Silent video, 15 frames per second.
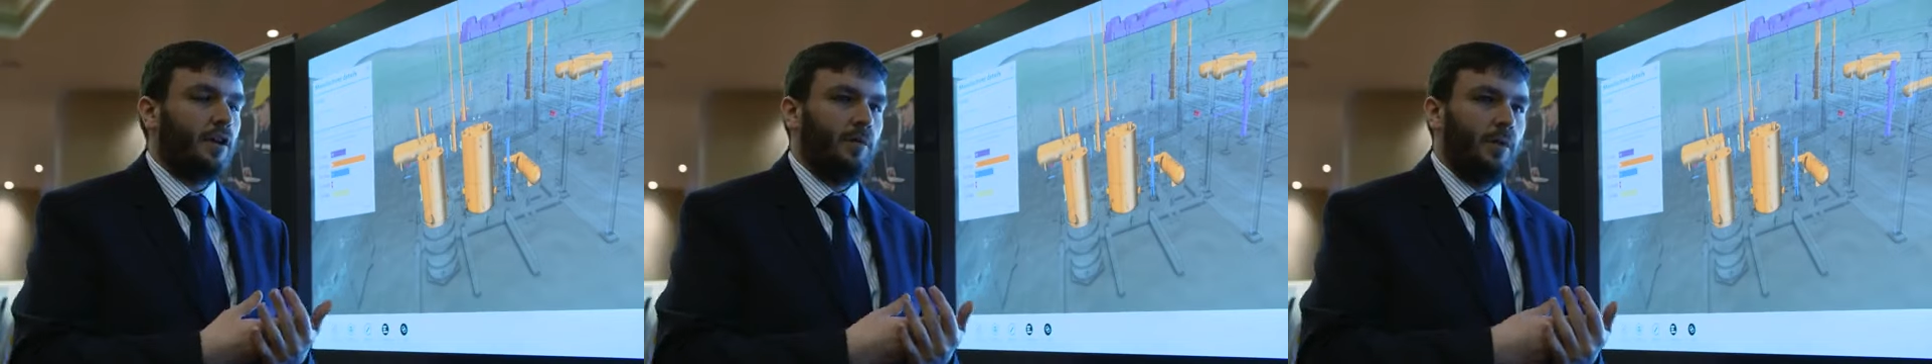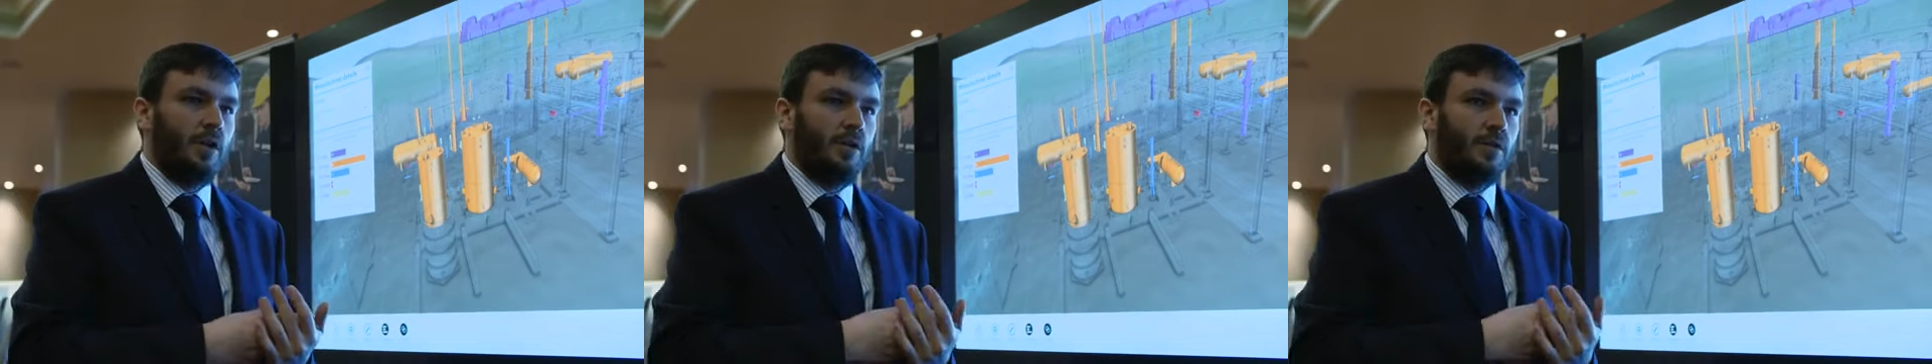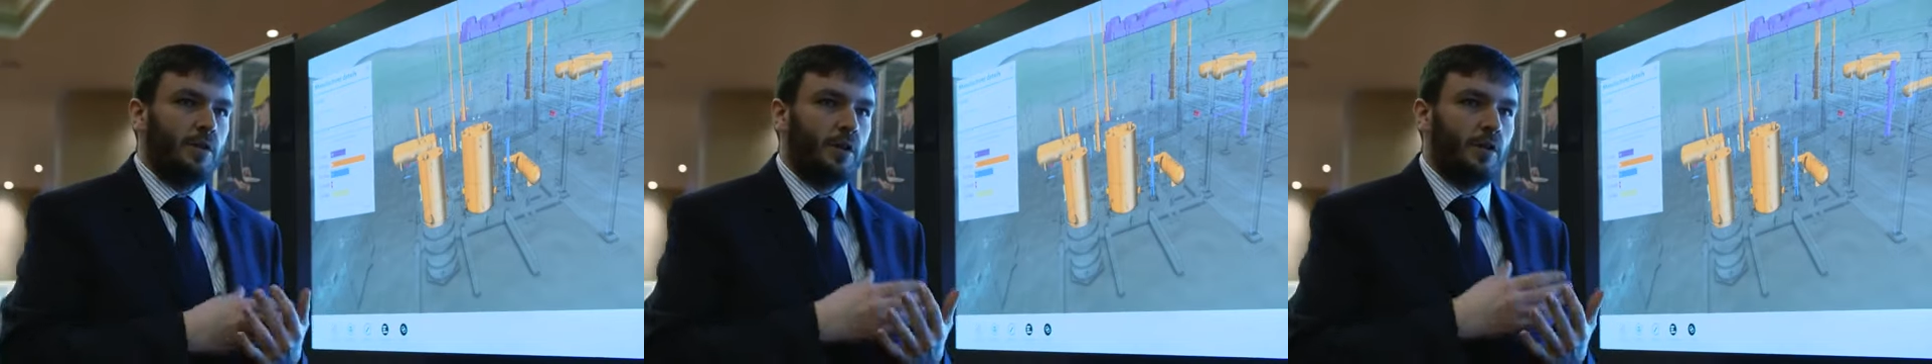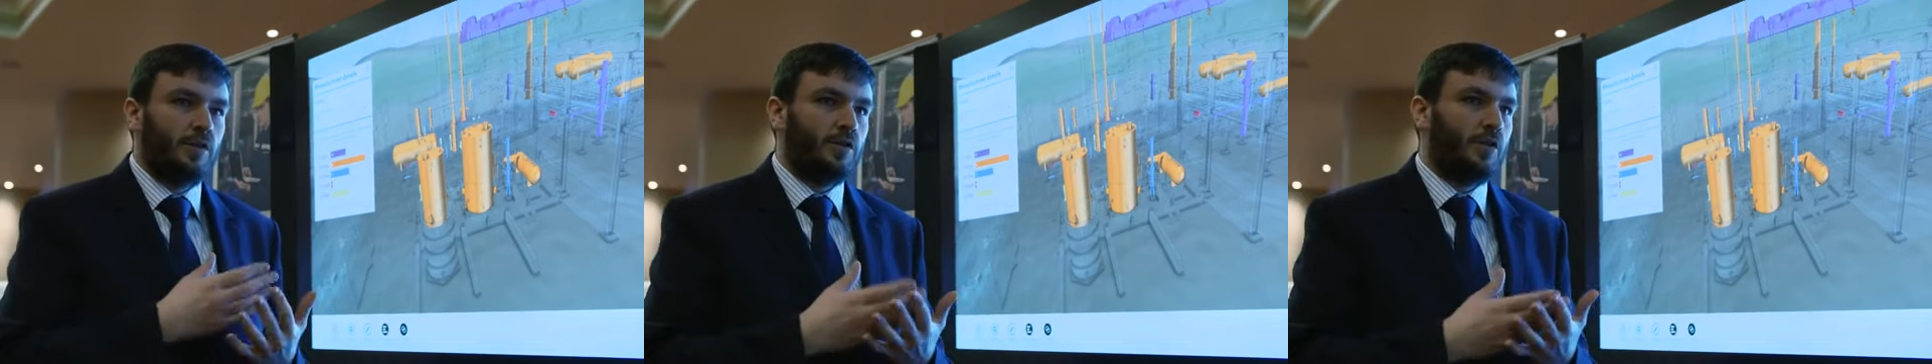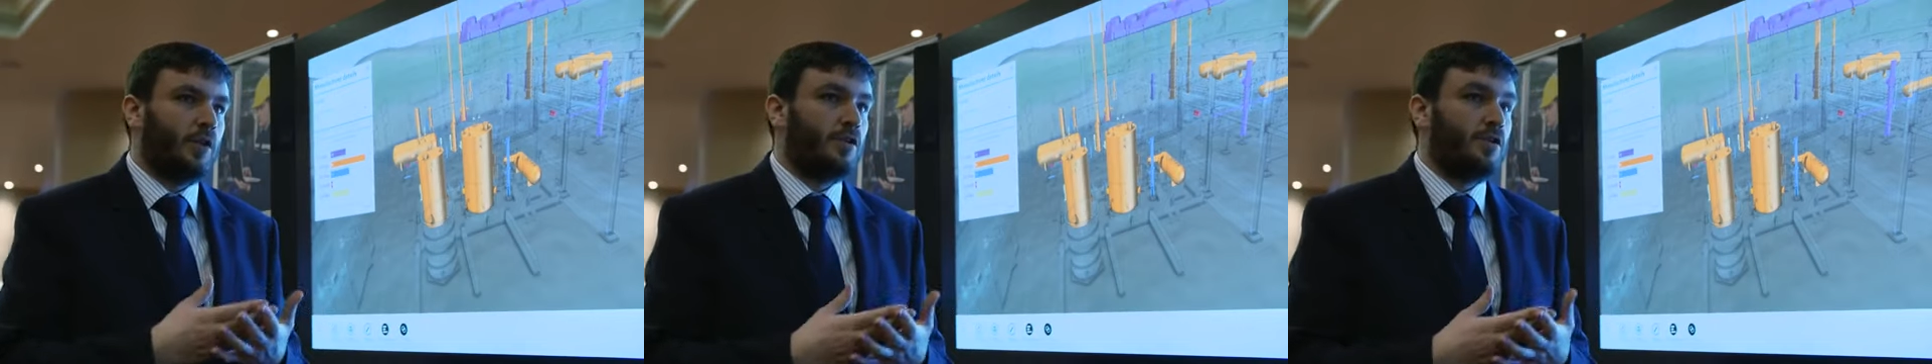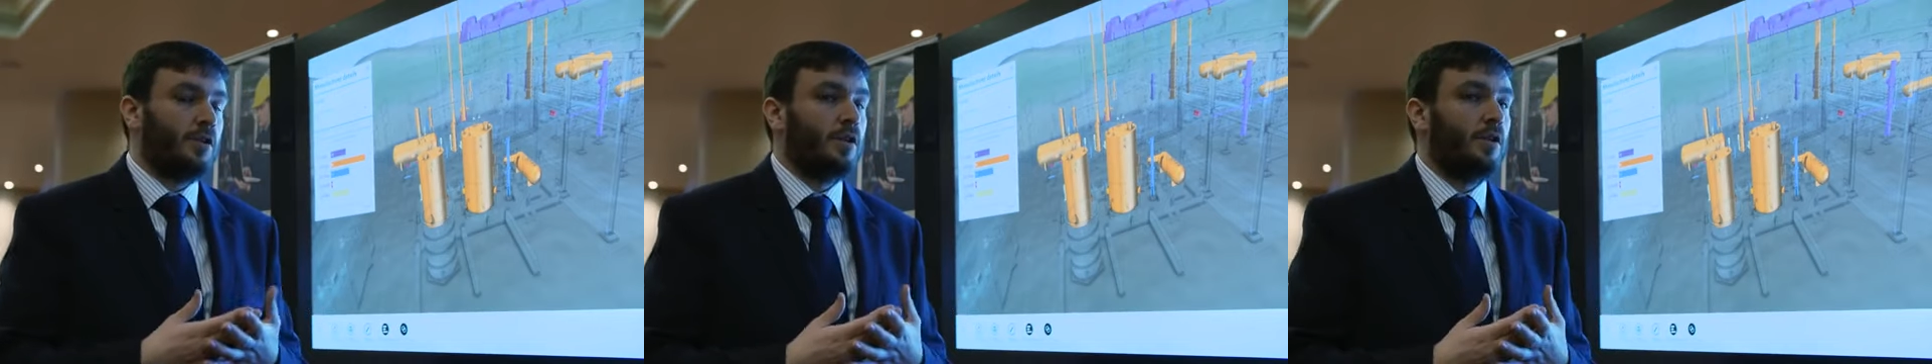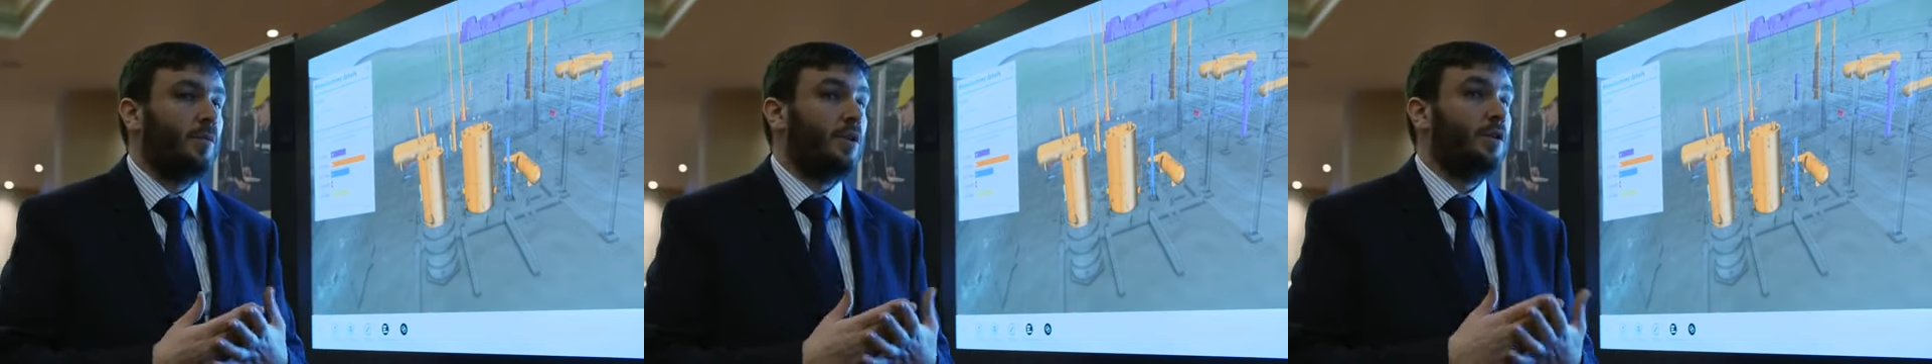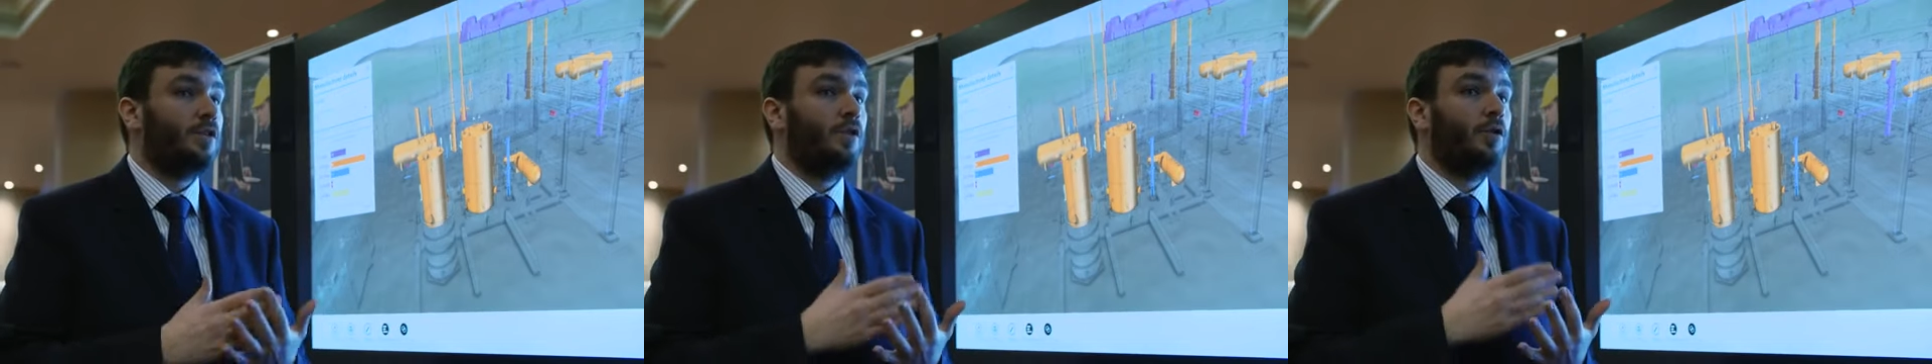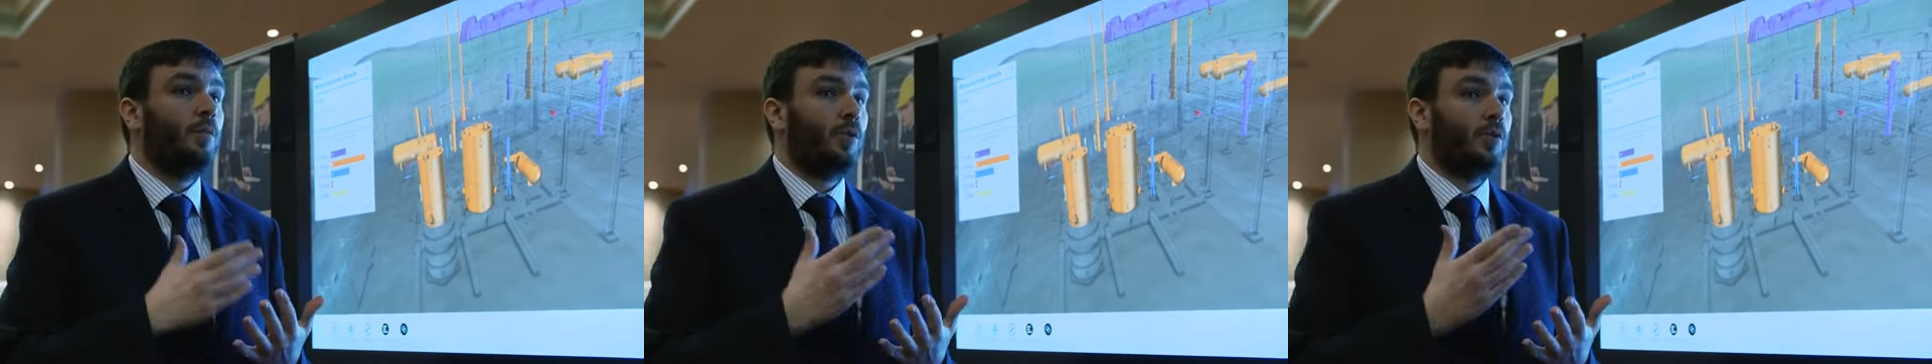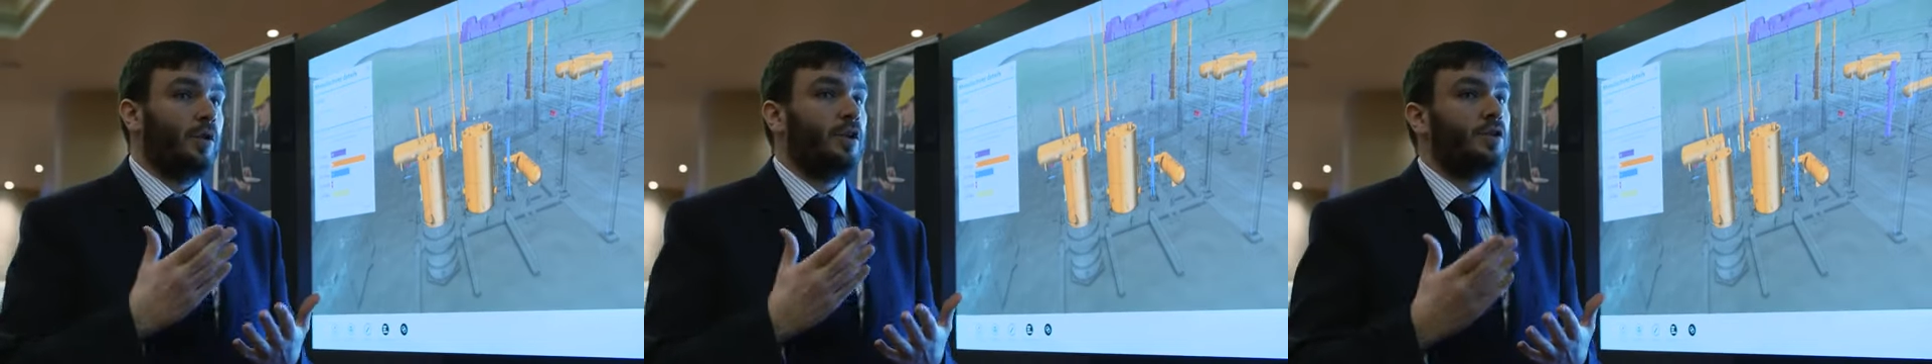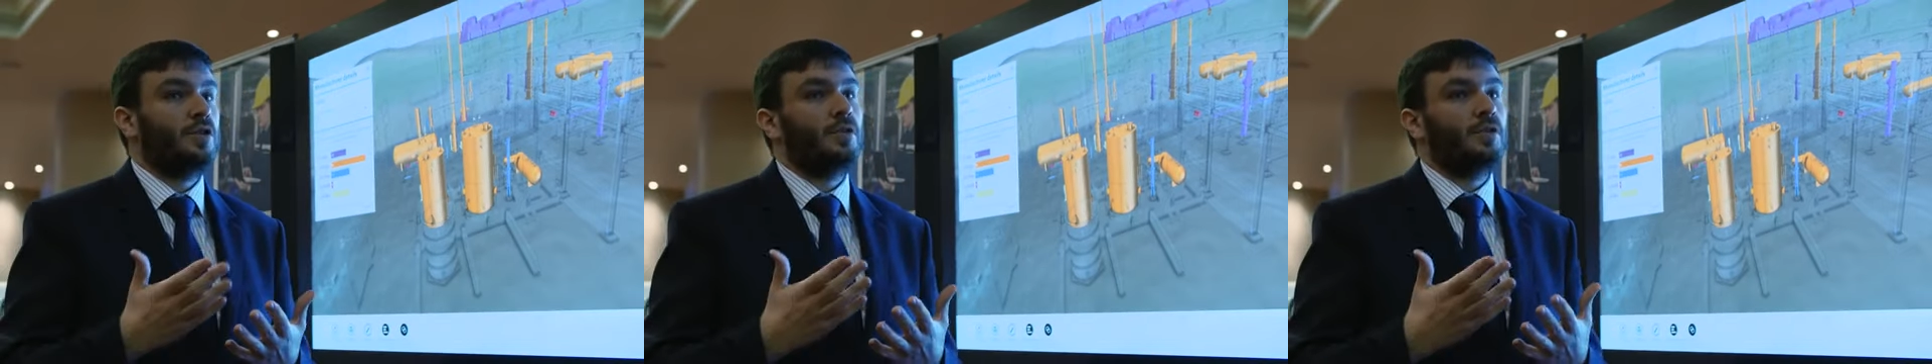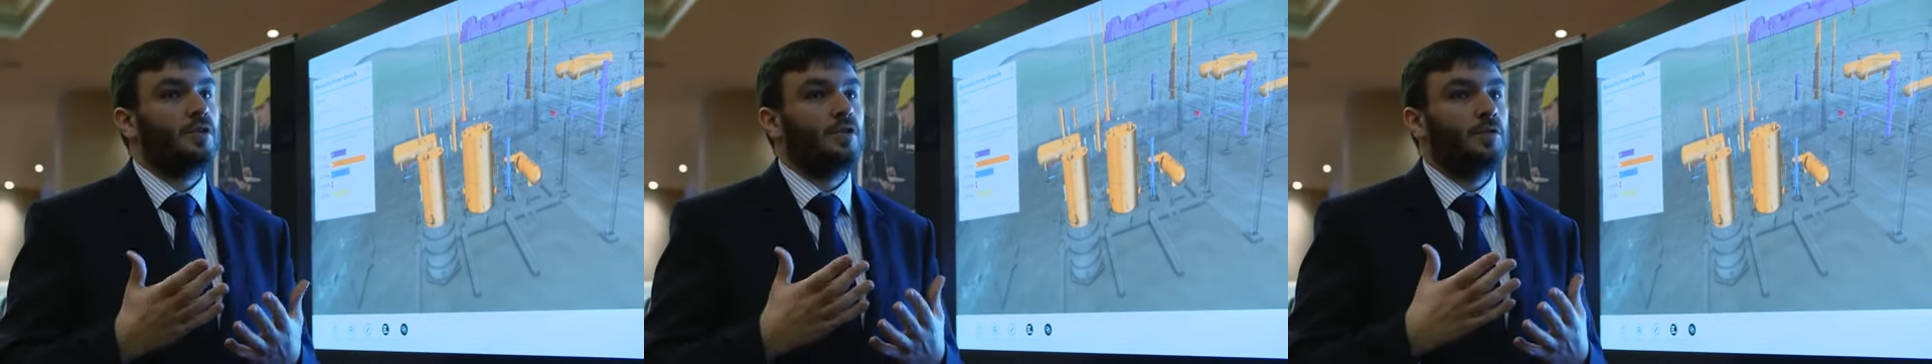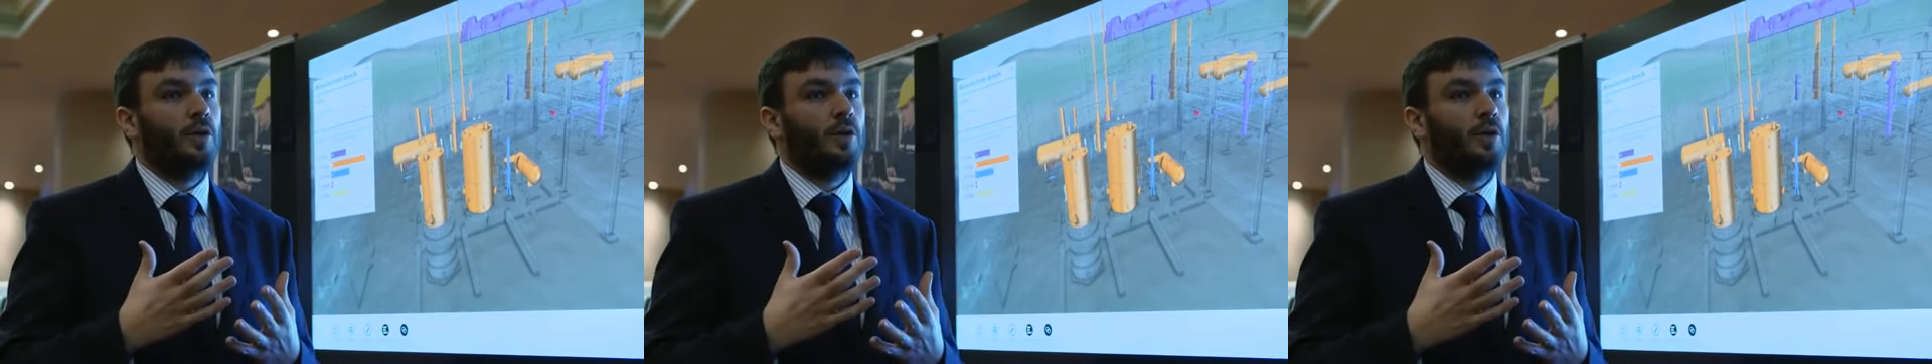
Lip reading: it could be used in construction, it could be used in operations.